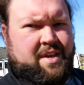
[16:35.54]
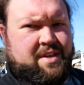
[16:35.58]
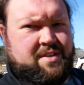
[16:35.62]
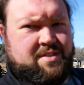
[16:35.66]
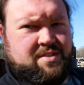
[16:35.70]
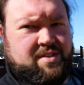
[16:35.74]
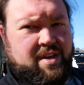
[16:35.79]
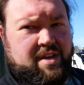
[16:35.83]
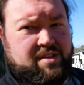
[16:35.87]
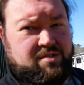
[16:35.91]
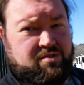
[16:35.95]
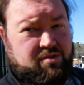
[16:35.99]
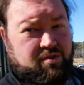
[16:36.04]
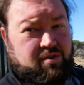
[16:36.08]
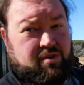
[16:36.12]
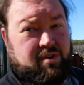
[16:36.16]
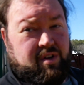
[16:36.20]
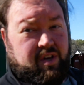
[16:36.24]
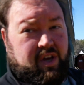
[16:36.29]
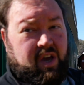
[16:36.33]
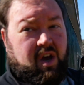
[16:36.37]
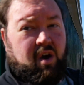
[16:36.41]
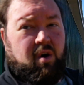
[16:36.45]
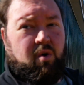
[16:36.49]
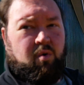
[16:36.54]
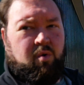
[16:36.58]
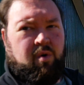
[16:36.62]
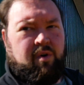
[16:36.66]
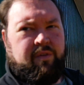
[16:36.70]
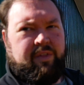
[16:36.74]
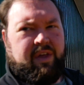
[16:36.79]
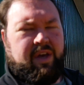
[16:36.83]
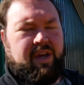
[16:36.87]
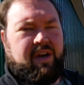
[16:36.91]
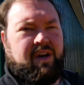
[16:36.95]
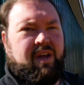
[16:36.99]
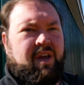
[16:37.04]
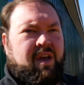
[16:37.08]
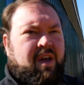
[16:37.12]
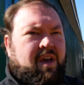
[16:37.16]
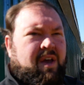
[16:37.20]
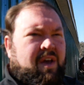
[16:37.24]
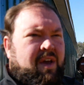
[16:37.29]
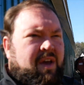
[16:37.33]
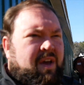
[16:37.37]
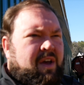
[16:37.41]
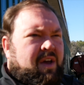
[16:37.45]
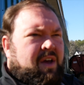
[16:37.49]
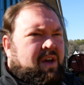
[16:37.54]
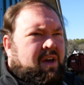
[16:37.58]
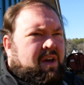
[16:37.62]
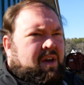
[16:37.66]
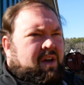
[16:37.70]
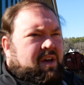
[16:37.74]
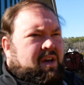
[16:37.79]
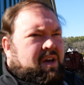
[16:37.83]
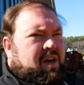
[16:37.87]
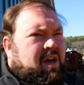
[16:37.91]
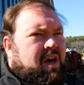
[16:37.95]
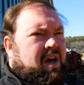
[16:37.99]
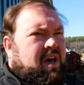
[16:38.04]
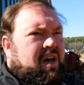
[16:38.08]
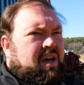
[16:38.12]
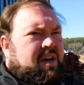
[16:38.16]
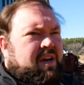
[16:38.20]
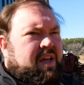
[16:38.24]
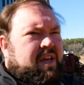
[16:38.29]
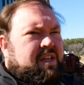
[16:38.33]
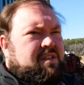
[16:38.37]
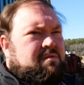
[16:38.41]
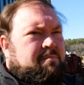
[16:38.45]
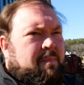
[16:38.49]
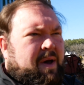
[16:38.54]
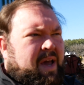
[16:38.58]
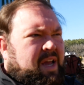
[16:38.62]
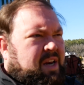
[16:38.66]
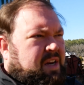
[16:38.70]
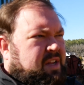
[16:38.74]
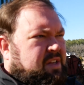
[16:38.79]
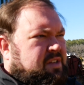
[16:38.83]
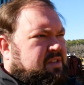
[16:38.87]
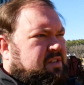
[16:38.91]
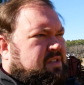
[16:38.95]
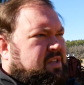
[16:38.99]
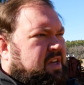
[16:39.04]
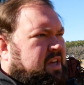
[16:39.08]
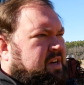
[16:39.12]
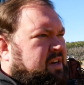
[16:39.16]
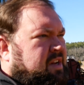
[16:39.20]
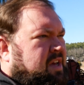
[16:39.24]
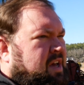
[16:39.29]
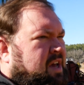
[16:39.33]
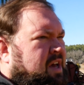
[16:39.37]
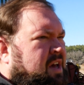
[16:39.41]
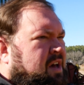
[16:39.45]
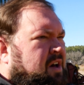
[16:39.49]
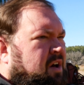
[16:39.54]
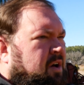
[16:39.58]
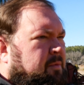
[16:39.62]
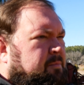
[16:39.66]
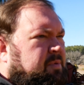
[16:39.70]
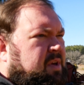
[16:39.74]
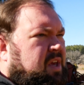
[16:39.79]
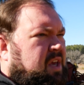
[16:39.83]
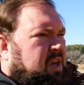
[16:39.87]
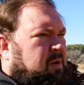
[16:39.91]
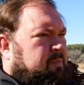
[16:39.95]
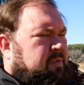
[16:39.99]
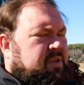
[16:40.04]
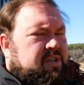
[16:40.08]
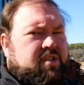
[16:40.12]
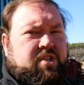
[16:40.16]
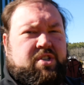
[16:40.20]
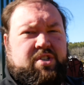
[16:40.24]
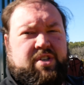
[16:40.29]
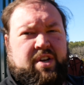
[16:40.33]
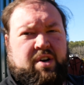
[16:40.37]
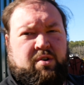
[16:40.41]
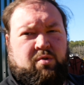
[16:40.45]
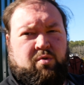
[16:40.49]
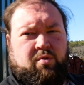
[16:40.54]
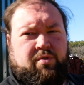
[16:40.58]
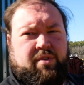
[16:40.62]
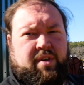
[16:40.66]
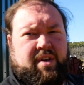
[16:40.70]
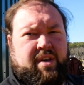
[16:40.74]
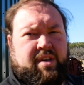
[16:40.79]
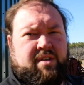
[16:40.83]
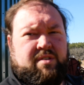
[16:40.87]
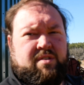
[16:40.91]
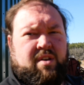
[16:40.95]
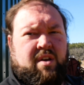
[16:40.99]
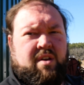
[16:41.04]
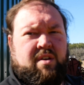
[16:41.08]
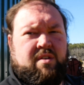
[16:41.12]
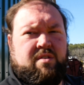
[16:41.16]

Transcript: is good to go, that needs maintenance and upkeep and just general things.